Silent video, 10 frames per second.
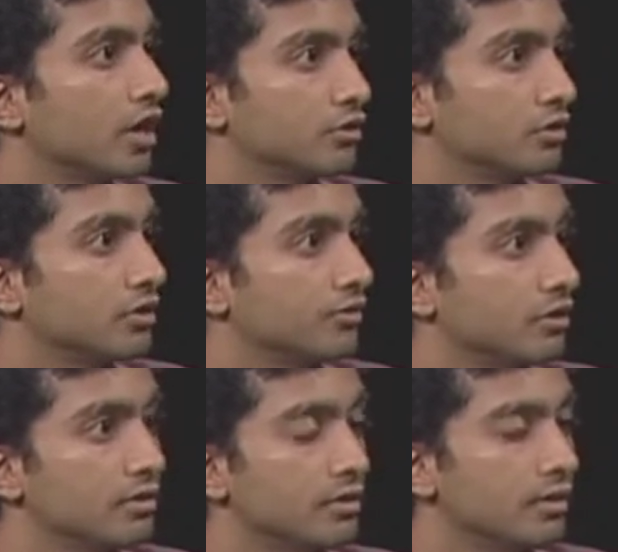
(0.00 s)
hundreds of
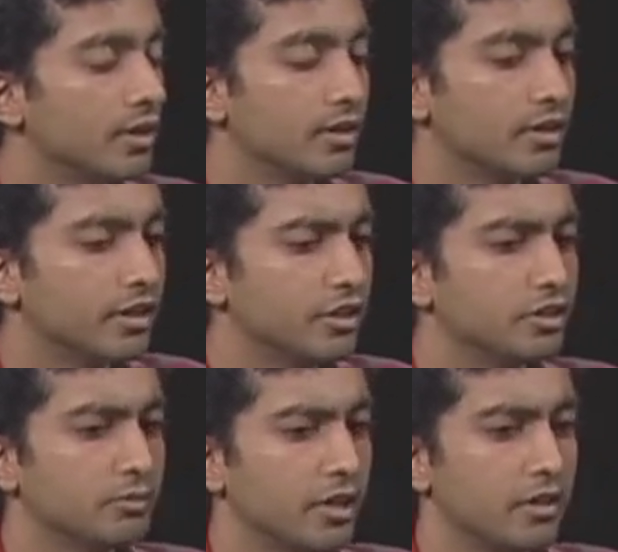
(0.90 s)

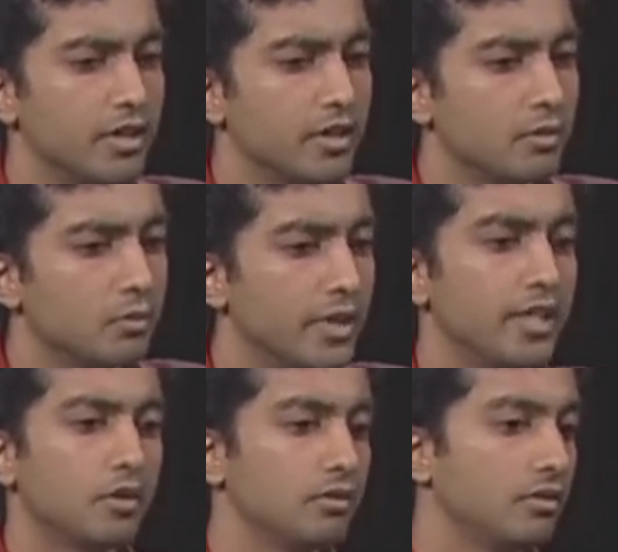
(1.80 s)
years, but we
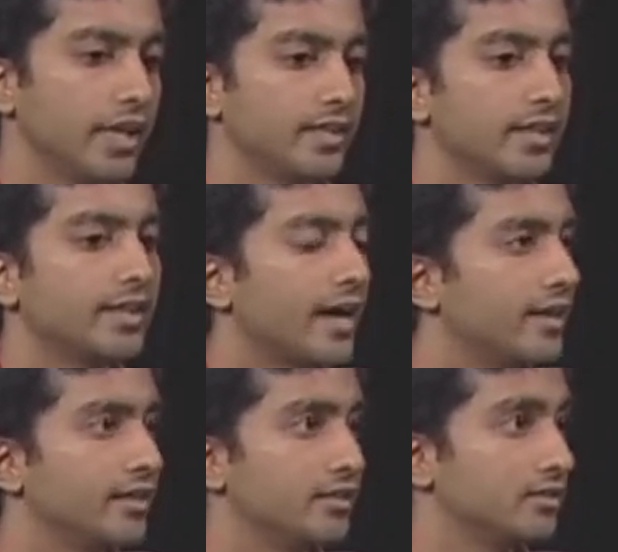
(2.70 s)
don't think that
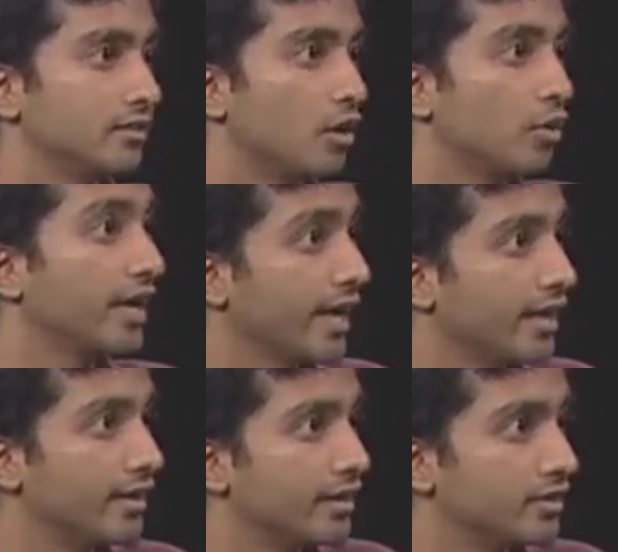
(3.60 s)
that is
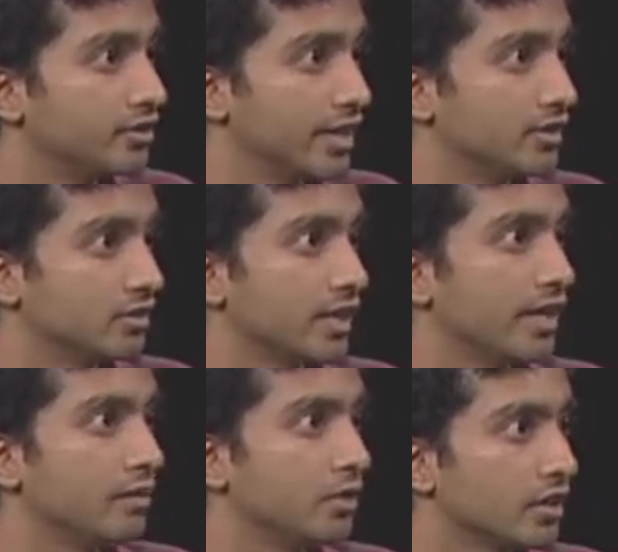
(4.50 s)
okay in today's
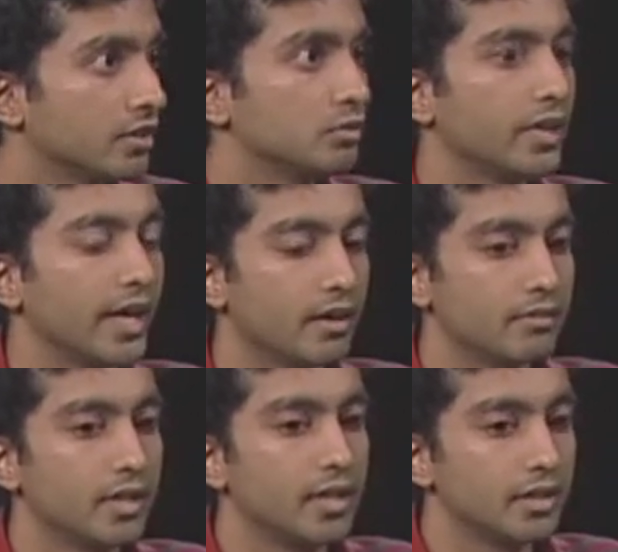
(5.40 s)
society because we
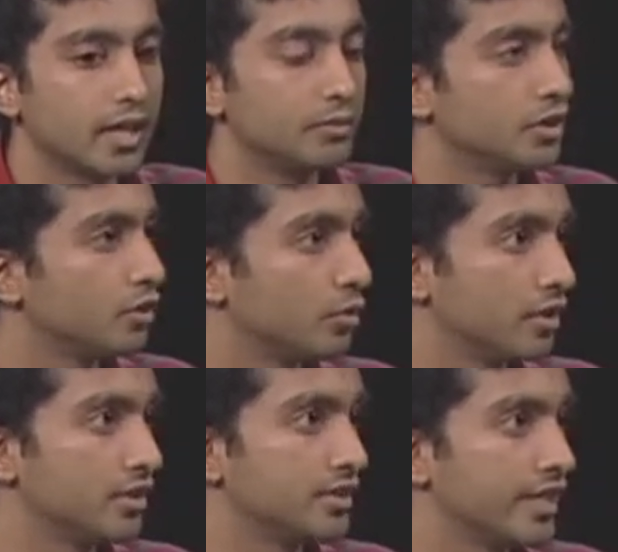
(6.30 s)
have come to the
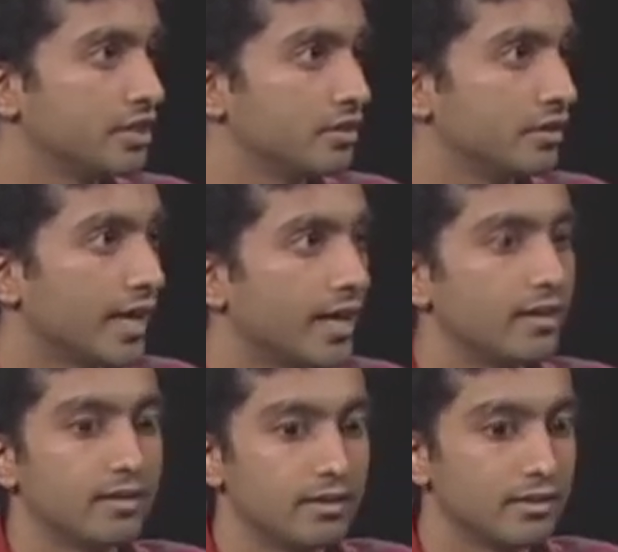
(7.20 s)
realization
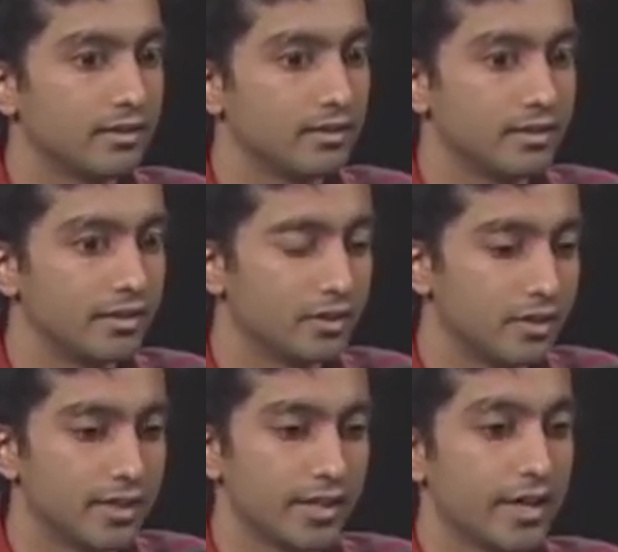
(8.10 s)
that
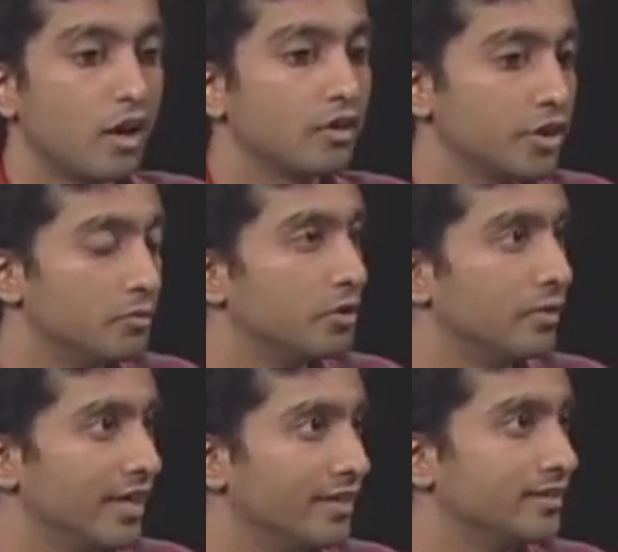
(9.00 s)
that all human
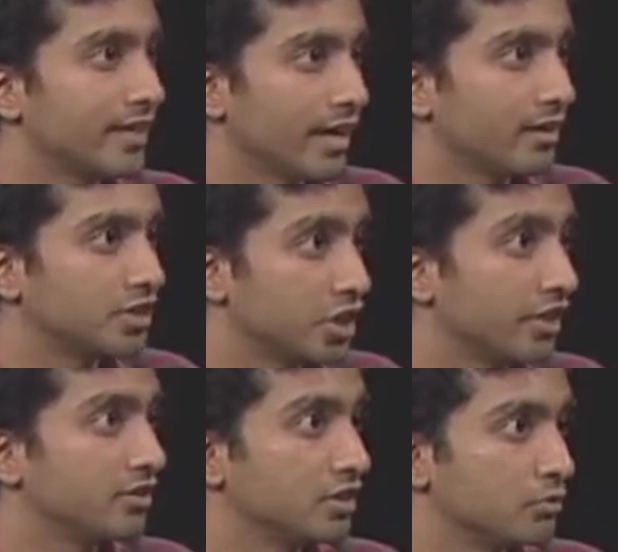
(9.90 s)
beings can
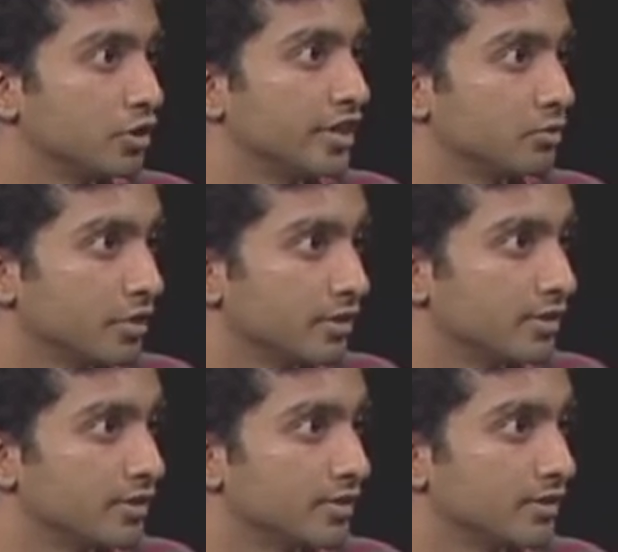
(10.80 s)
share similar
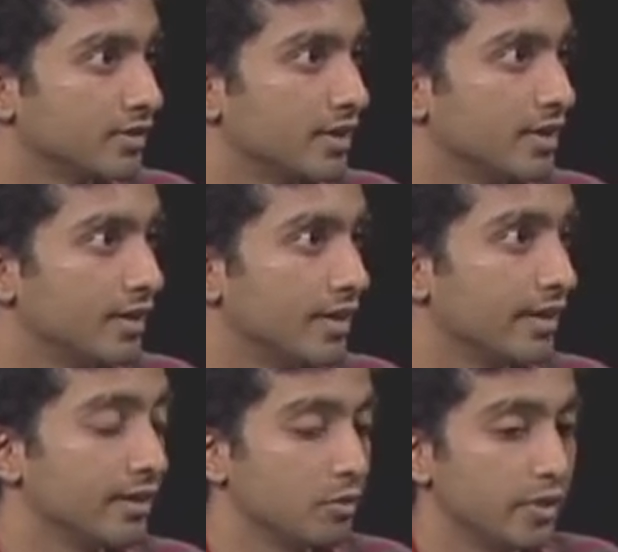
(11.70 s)
experiences. And
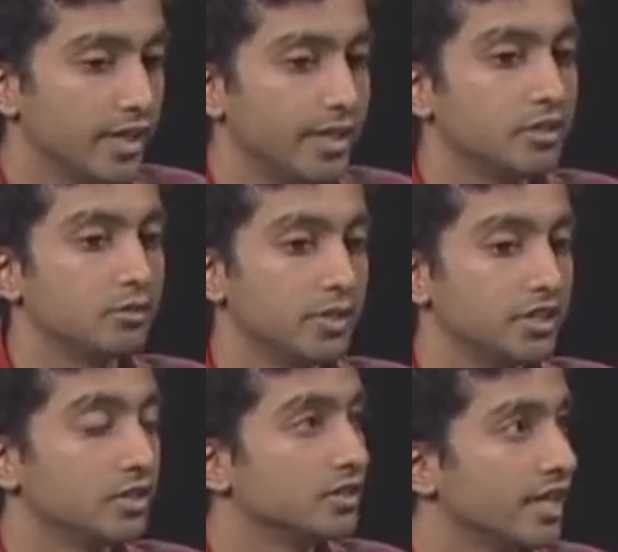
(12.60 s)
I think we need to
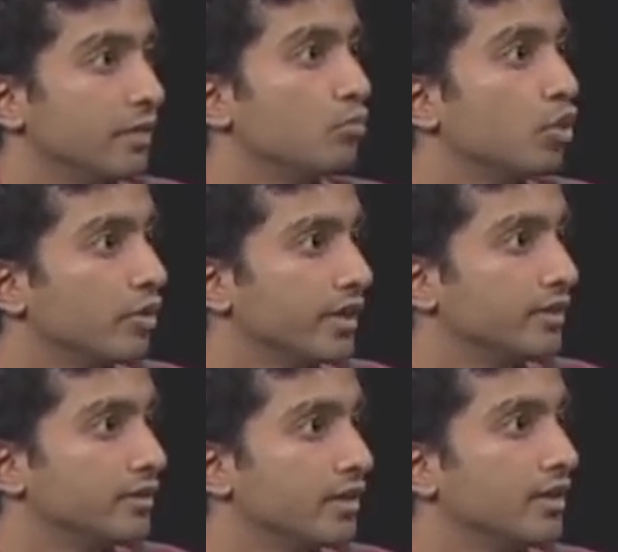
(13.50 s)
reach the same point